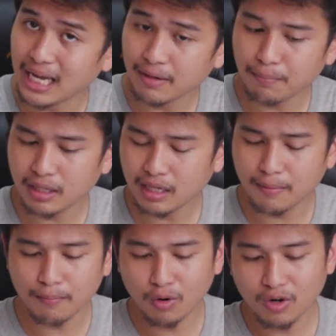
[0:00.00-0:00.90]

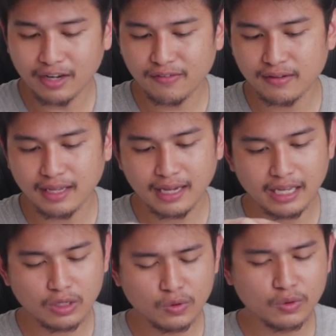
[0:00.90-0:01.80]
benefited more if they
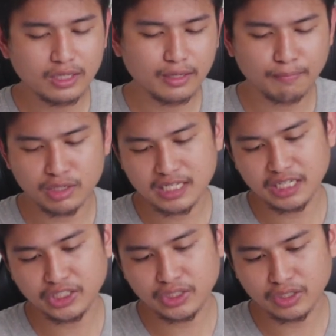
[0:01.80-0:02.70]
included a
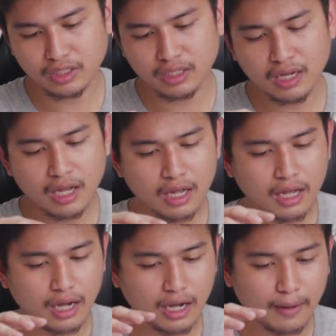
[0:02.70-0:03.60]
precision
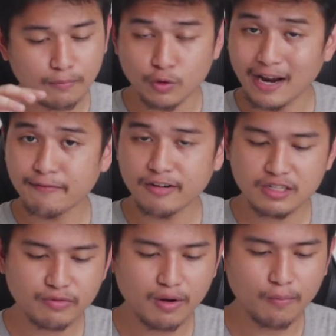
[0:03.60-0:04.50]

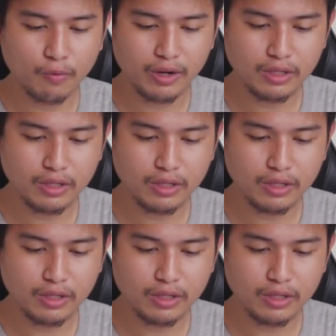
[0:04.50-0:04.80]
drivers from